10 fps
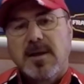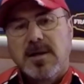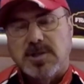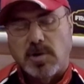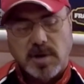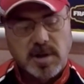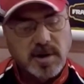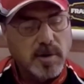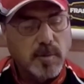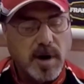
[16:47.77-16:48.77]
So in
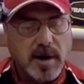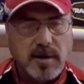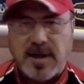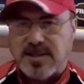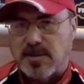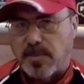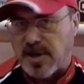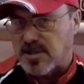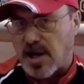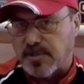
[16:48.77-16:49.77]
clearer water, that's the
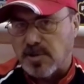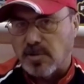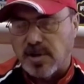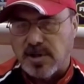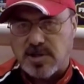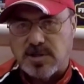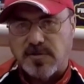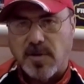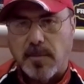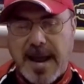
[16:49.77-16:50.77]
best optical conditions
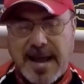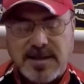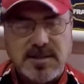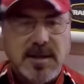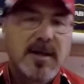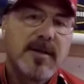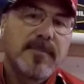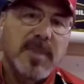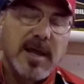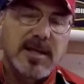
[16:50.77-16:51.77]
for the bass.
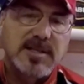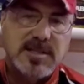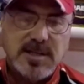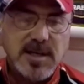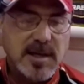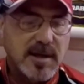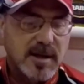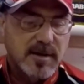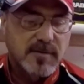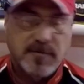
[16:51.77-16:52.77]
They can see
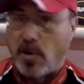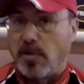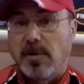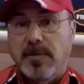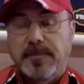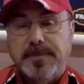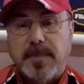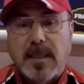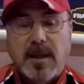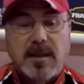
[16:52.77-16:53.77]
further,
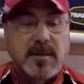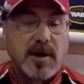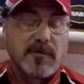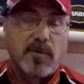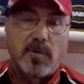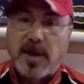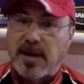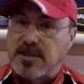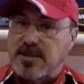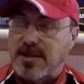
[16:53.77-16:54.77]
therefore they
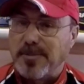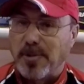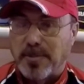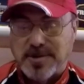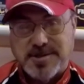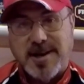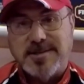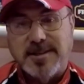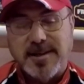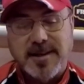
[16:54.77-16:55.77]
can see more
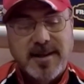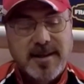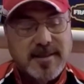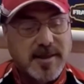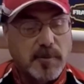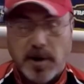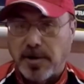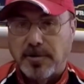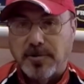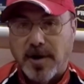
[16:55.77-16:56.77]
precisely that what
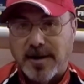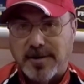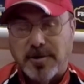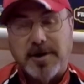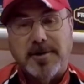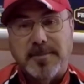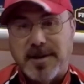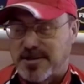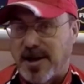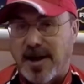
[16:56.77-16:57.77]
you're trying to trick them
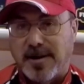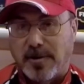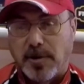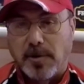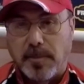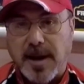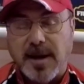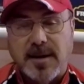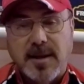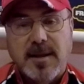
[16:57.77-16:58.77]
is not a real bait.